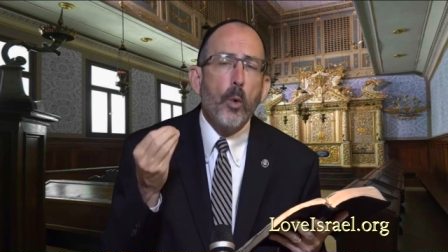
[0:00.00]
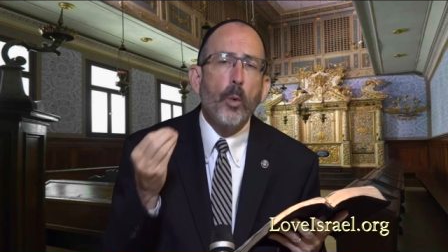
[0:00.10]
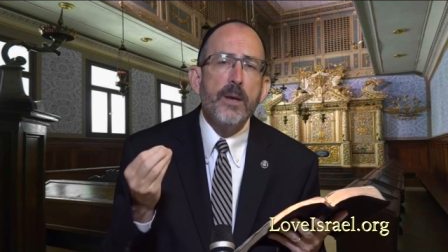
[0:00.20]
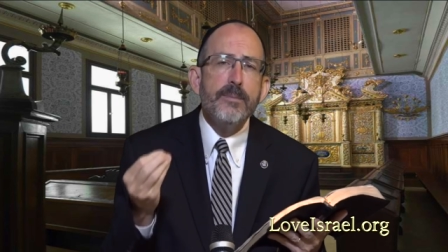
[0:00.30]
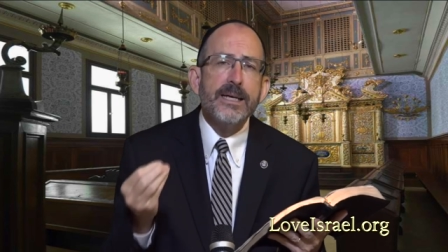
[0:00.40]

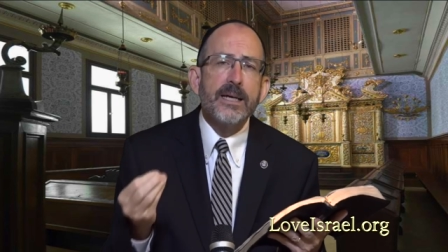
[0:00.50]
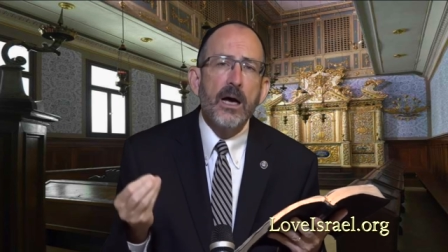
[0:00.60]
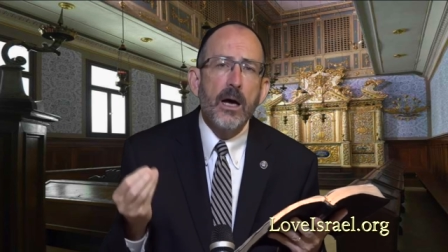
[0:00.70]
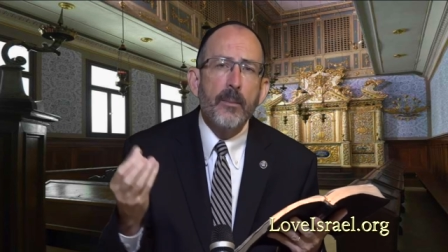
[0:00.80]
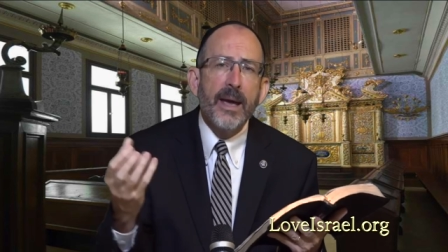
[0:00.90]
we
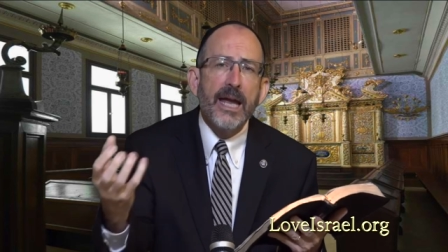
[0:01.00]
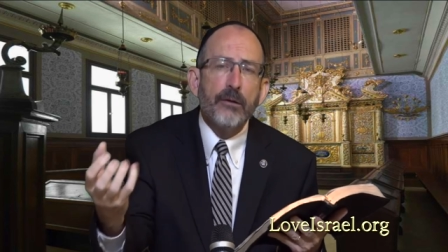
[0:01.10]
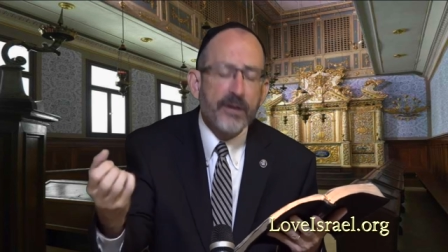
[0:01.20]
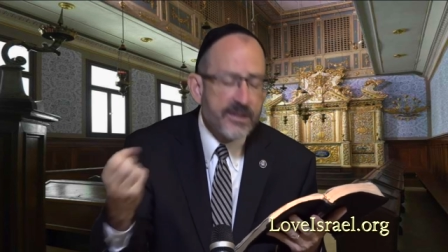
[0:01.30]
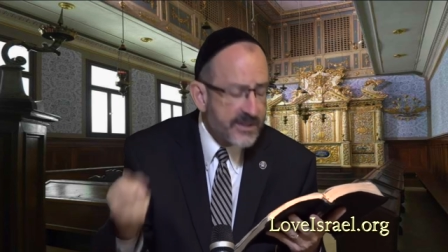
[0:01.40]
become a
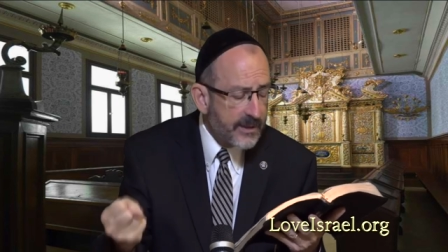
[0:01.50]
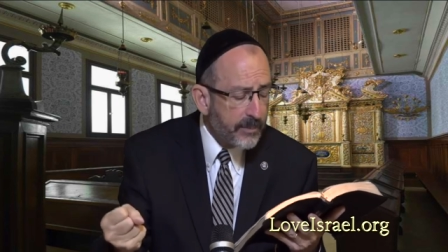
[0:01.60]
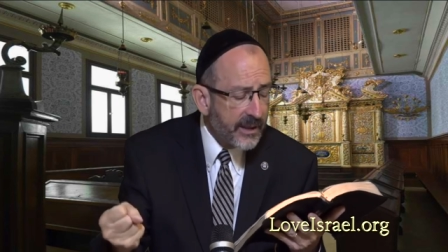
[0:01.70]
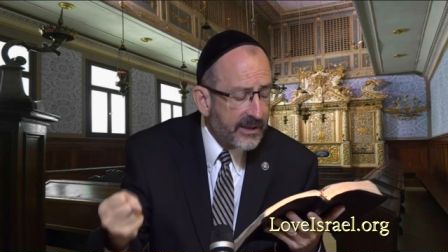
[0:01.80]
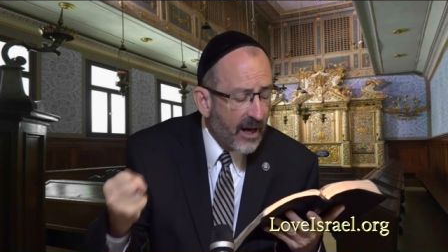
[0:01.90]

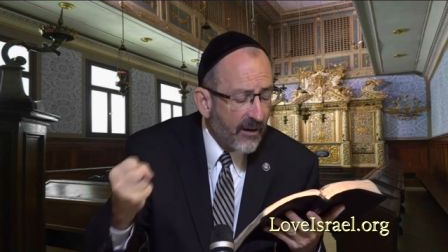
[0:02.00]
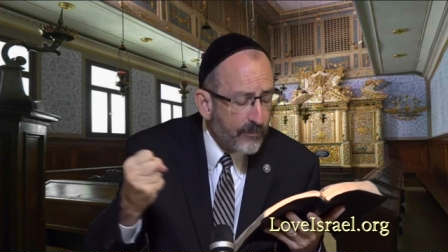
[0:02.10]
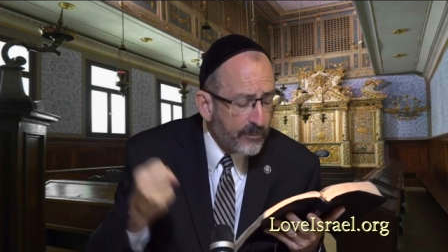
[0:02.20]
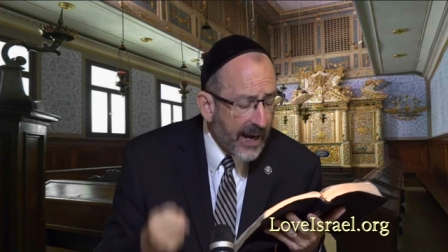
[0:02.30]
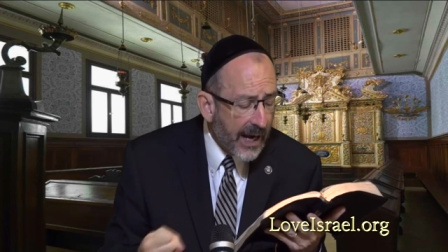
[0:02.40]
recipient
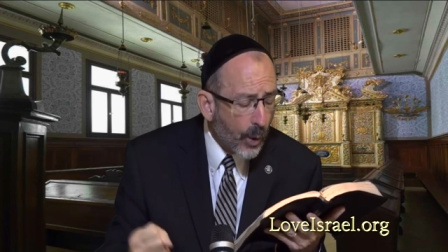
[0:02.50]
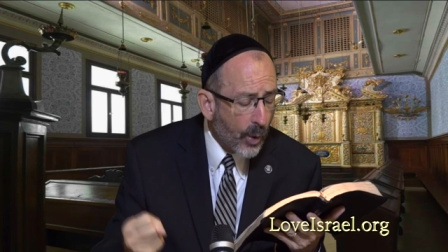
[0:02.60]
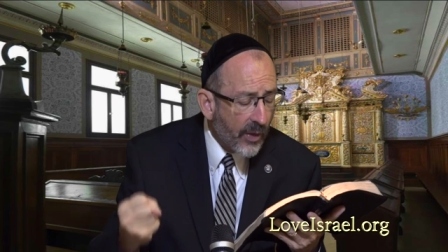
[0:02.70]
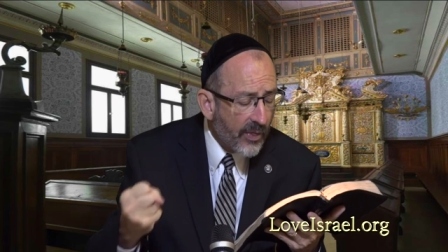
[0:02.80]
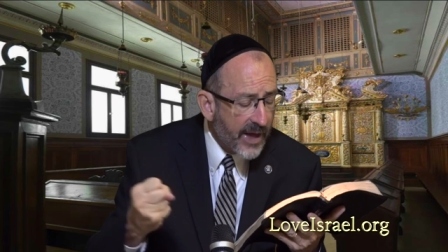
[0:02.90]
of
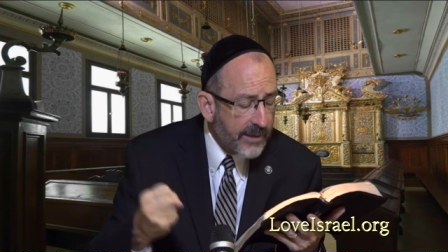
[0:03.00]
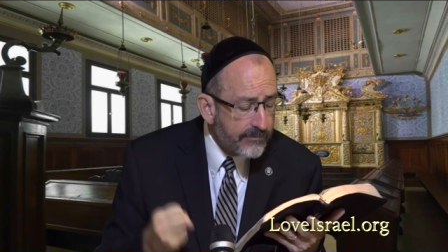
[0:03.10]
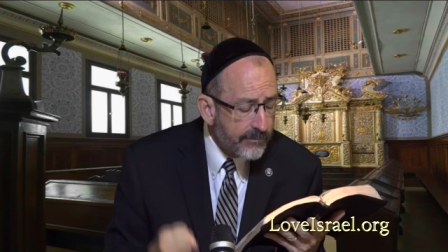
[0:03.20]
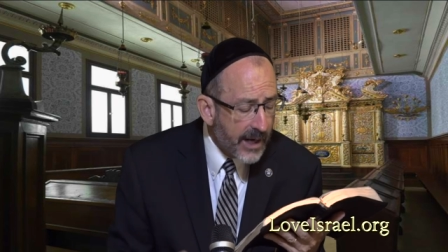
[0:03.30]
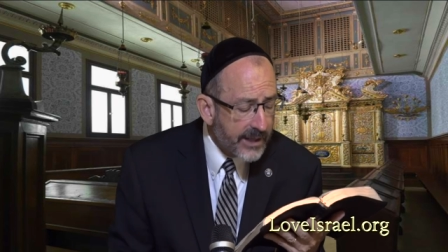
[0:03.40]
power
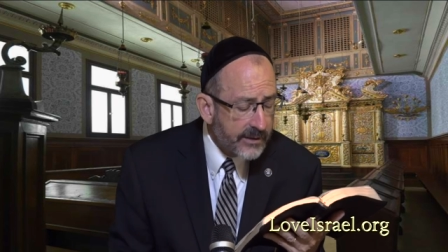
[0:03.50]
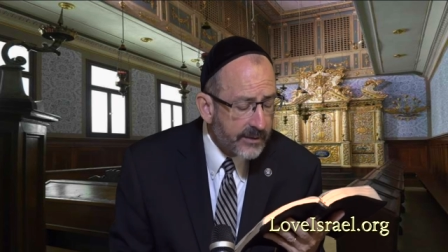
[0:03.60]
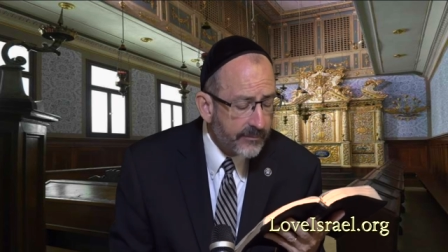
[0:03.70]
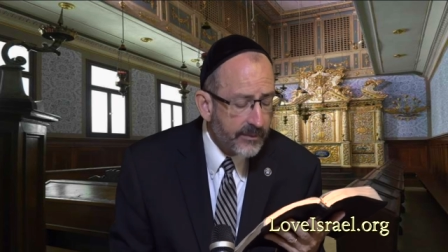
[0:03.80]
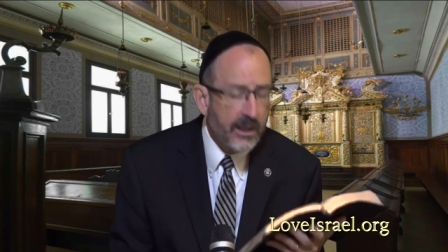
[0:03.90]
that might.